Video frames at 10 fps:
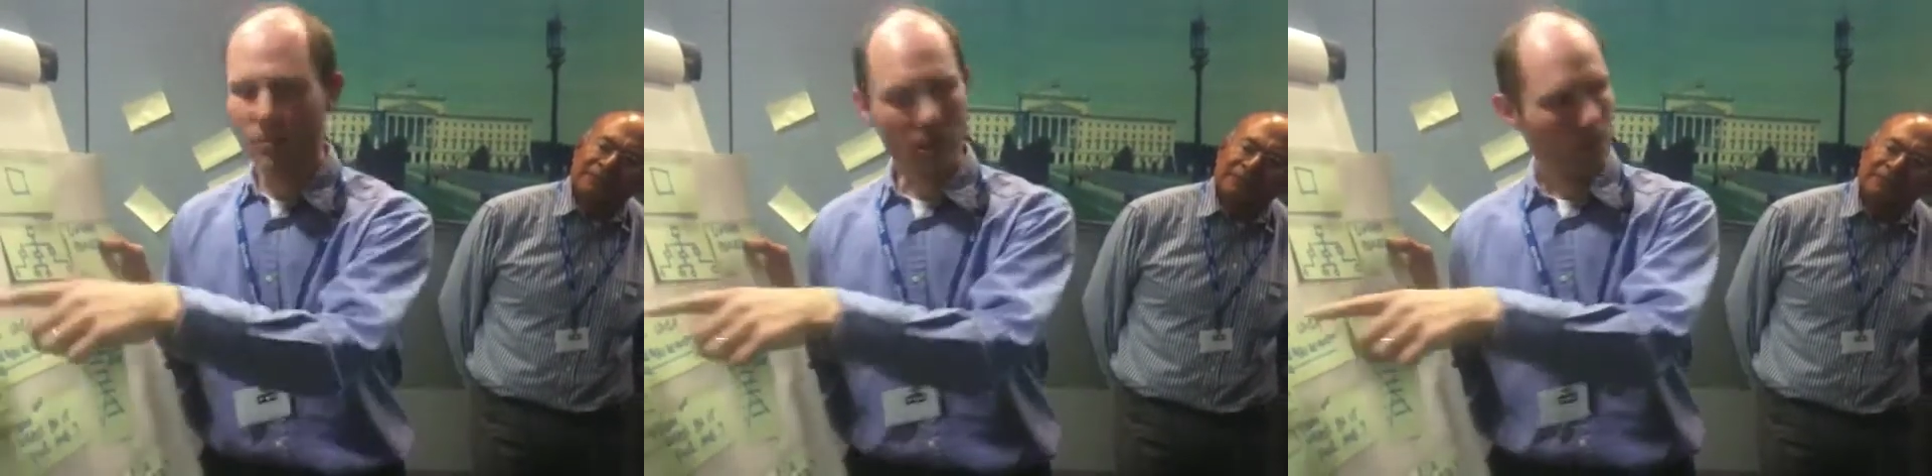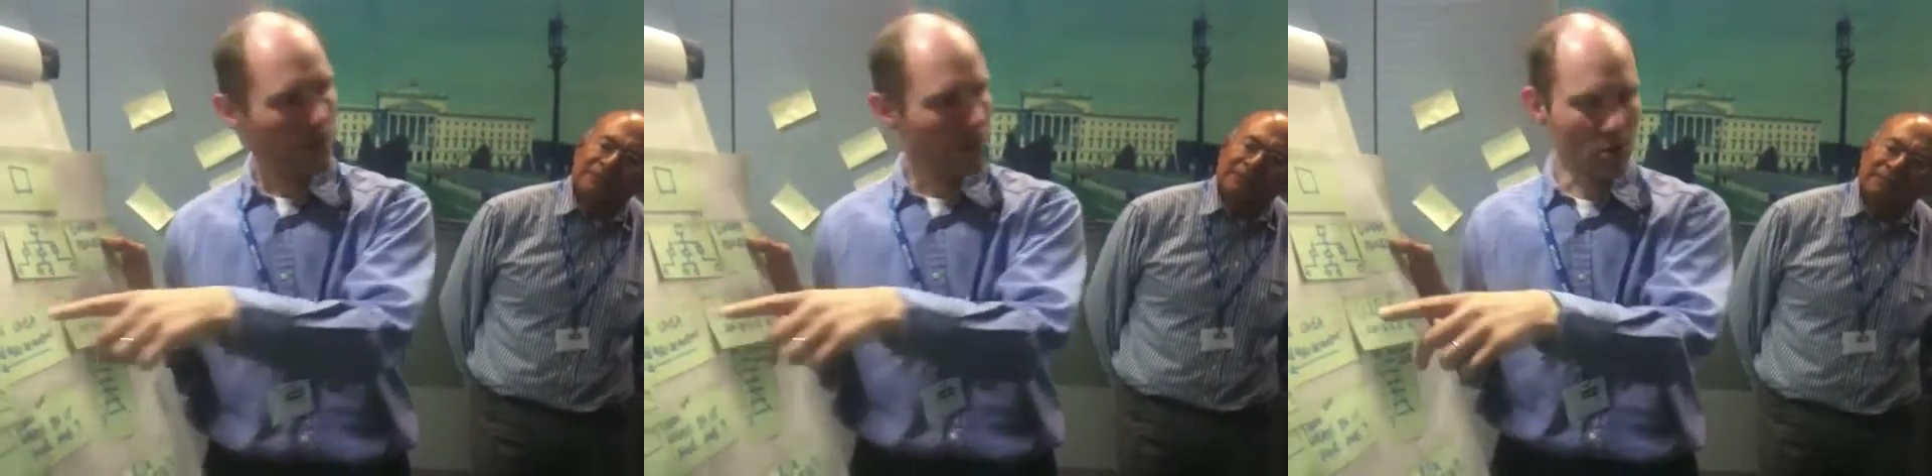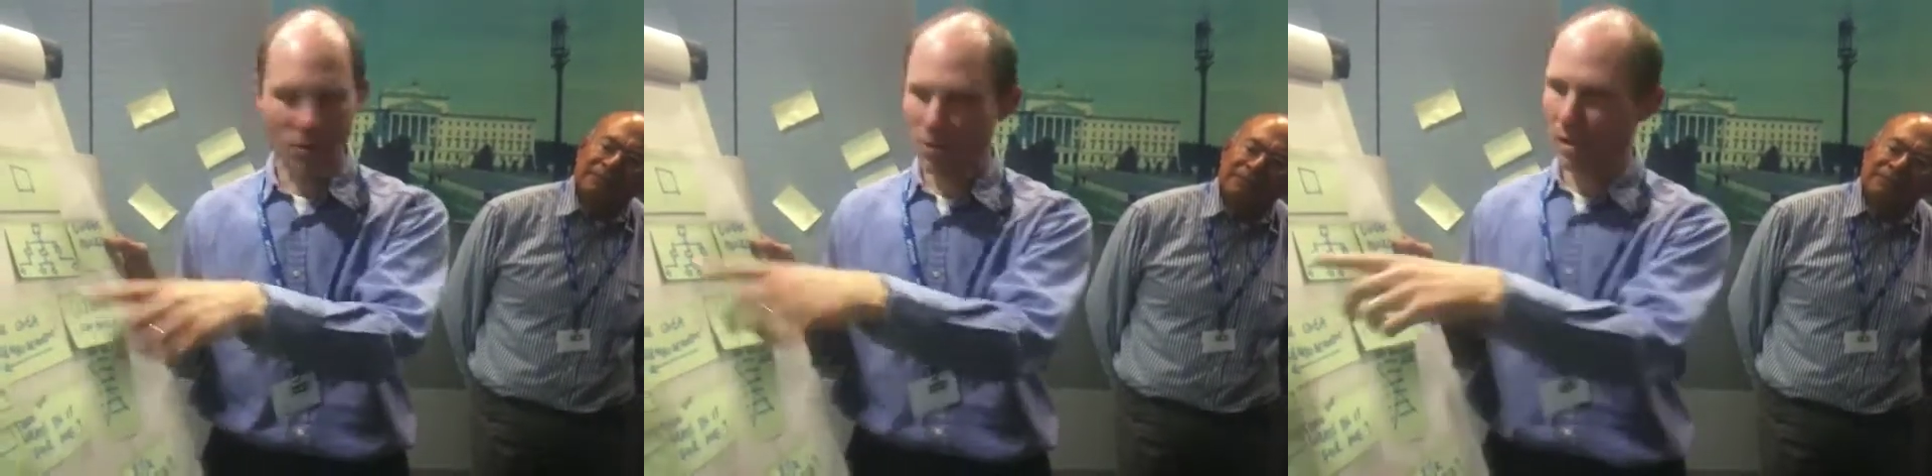Came up with this
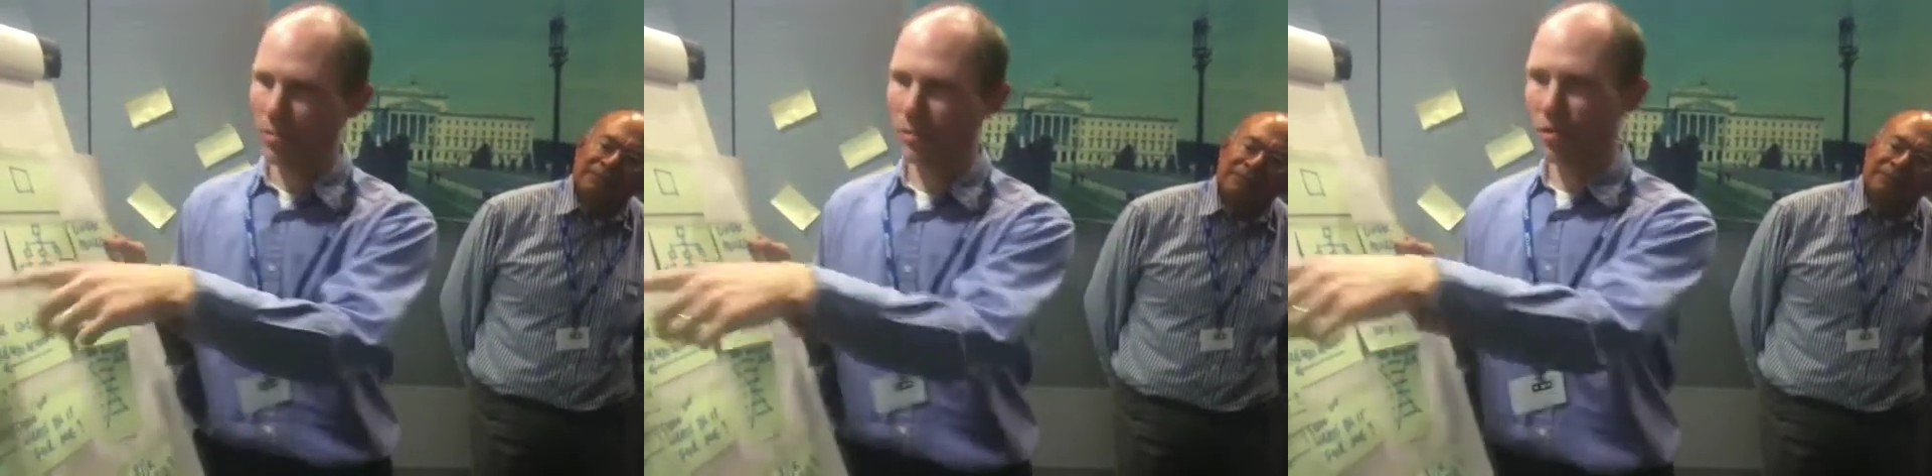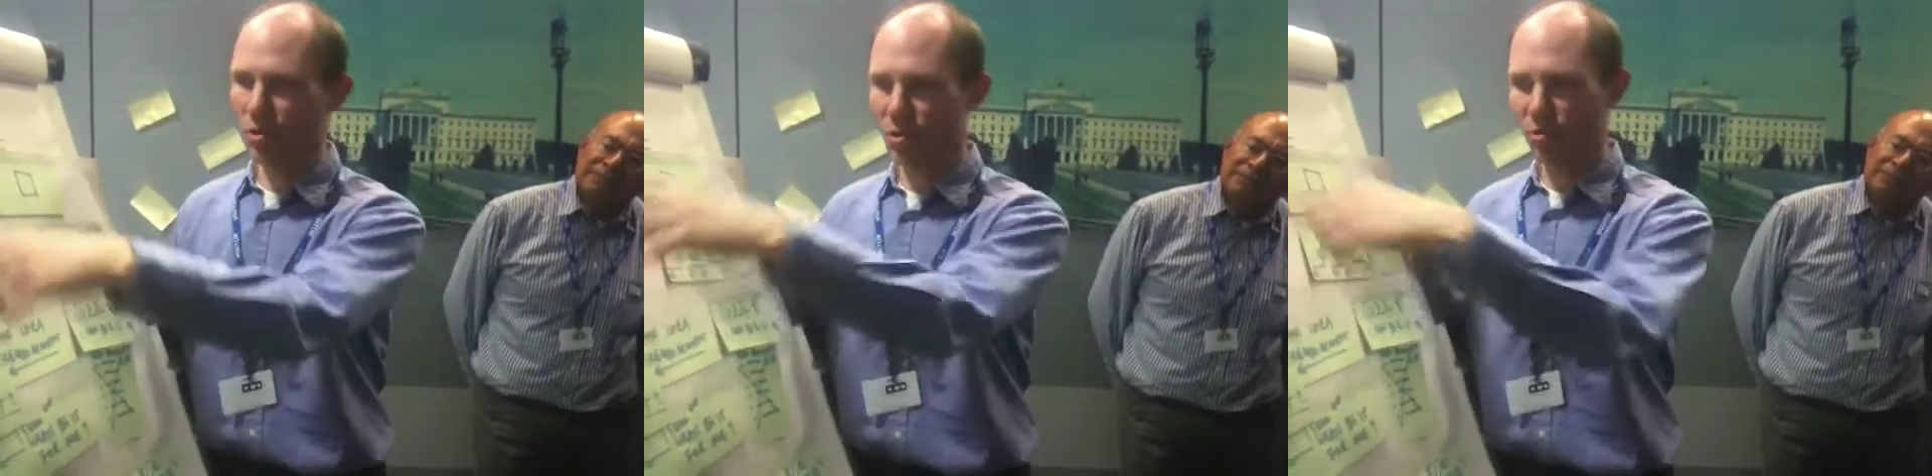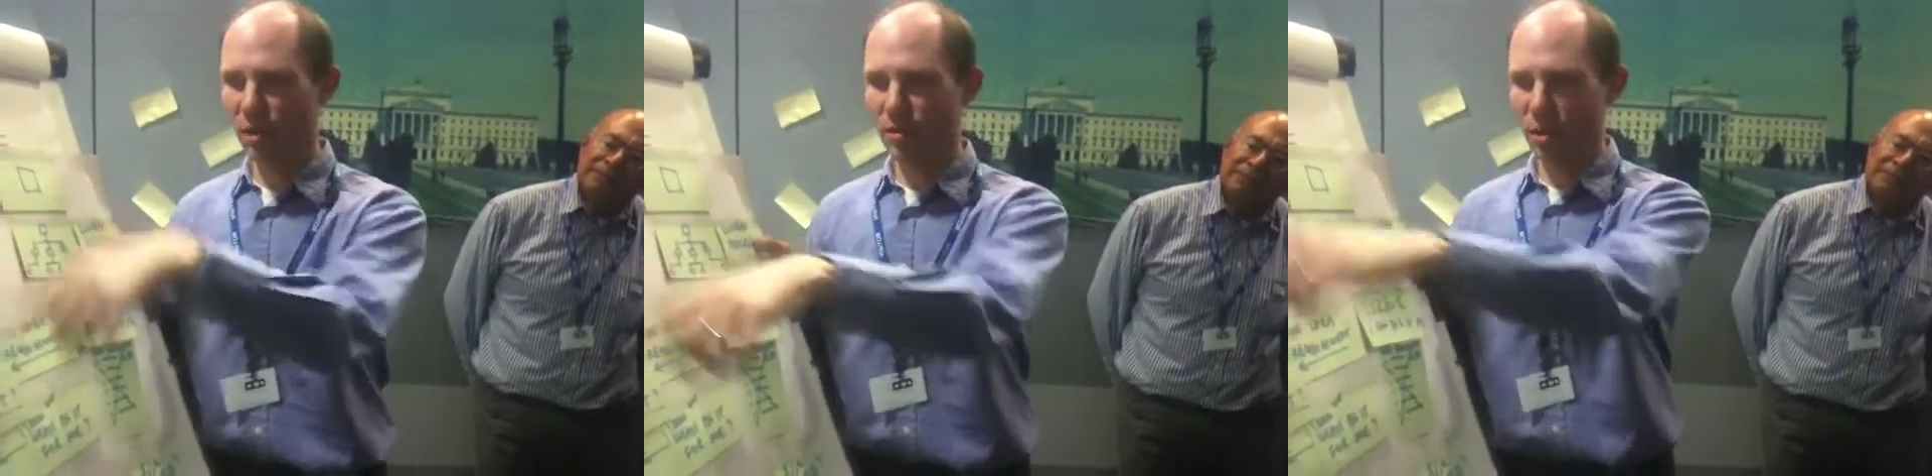concept of a
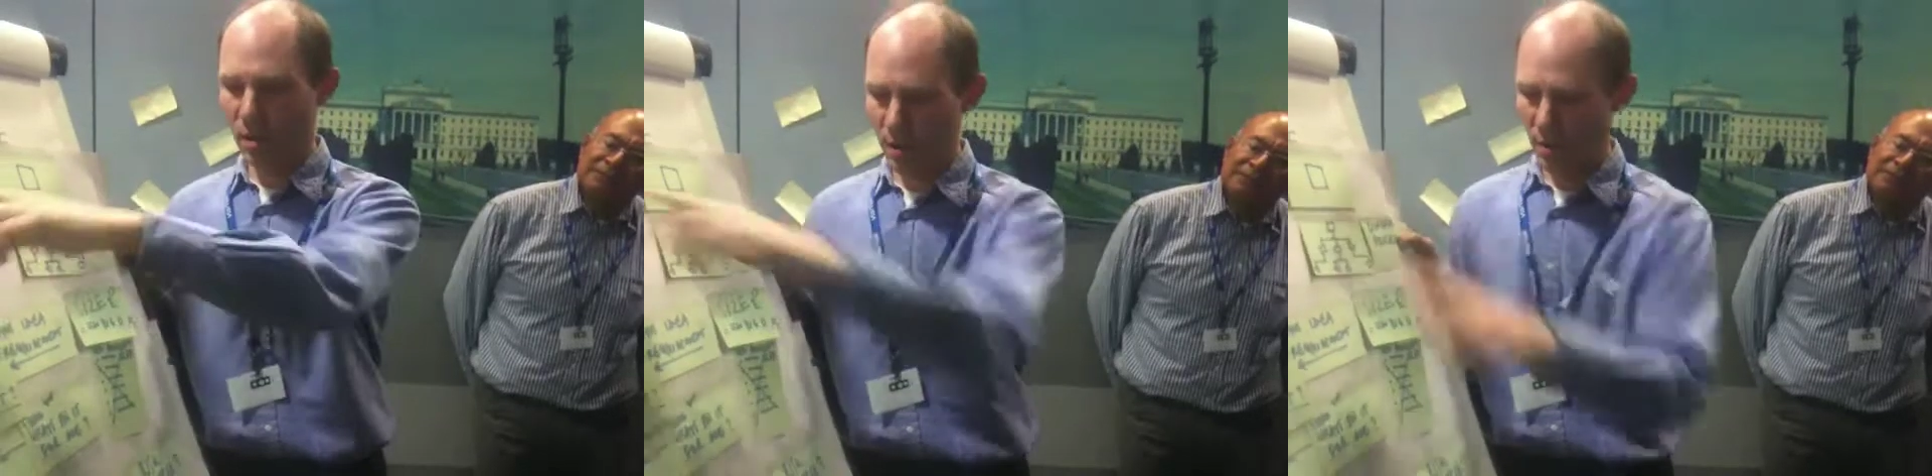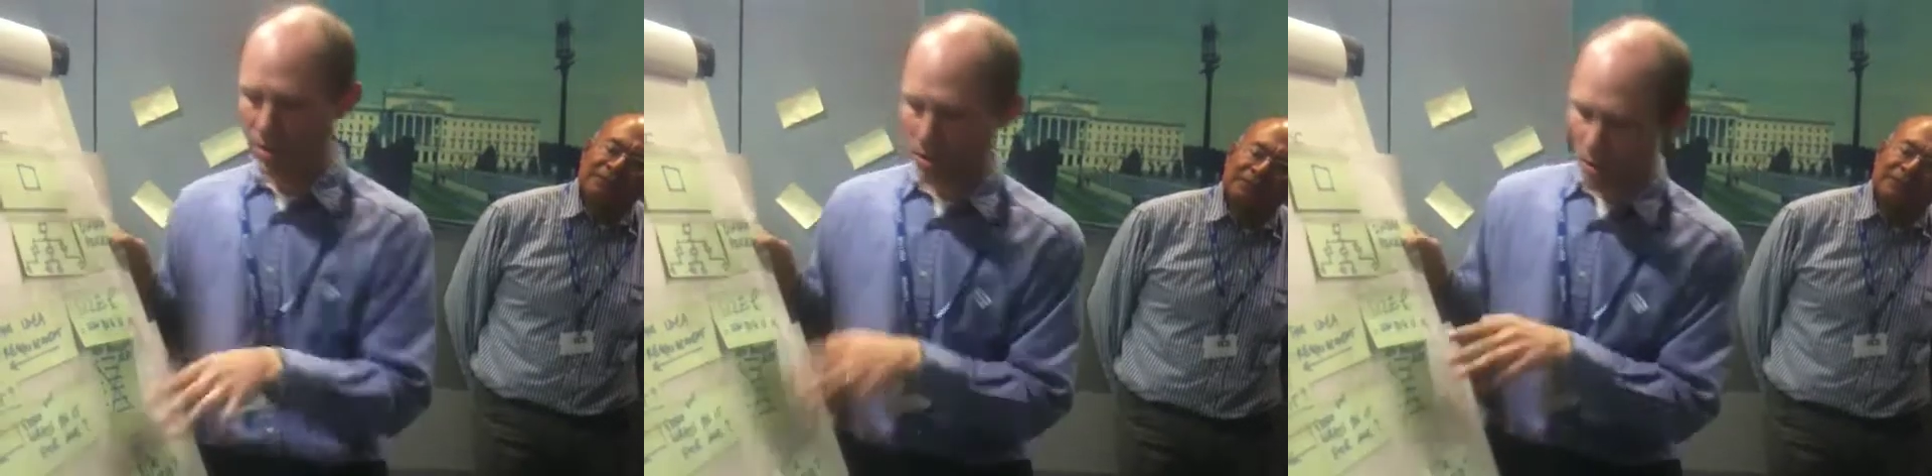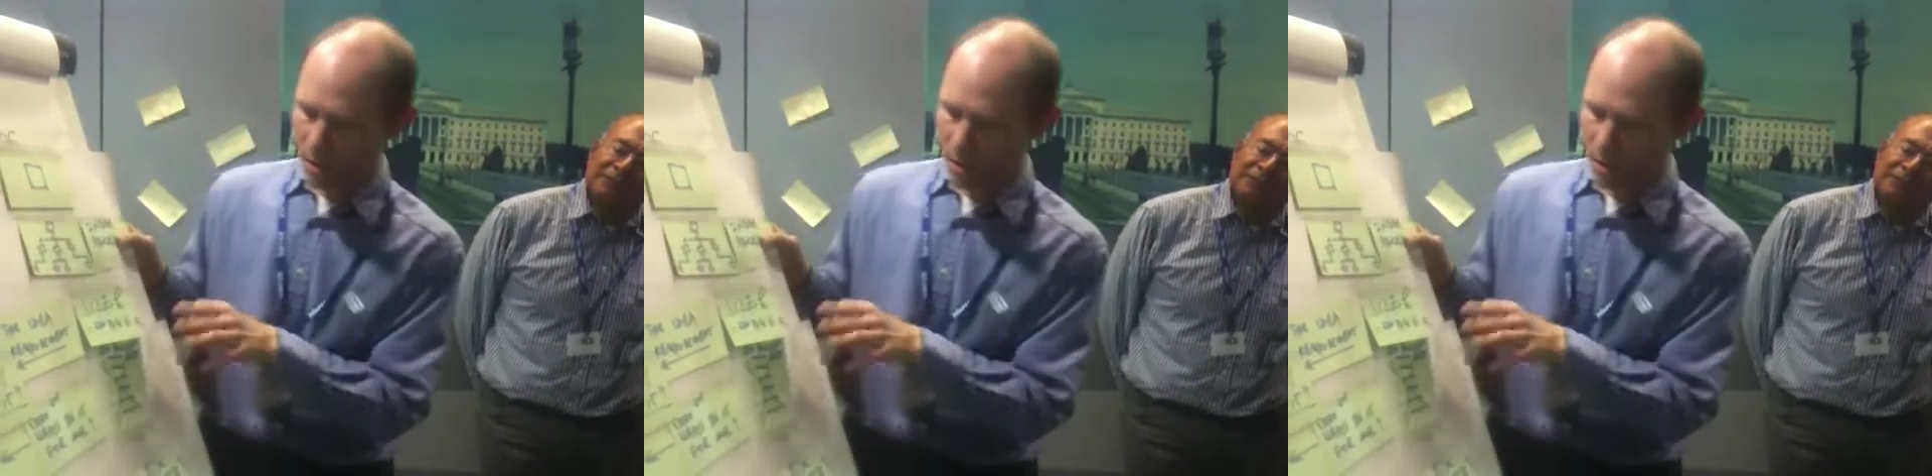constrained targets.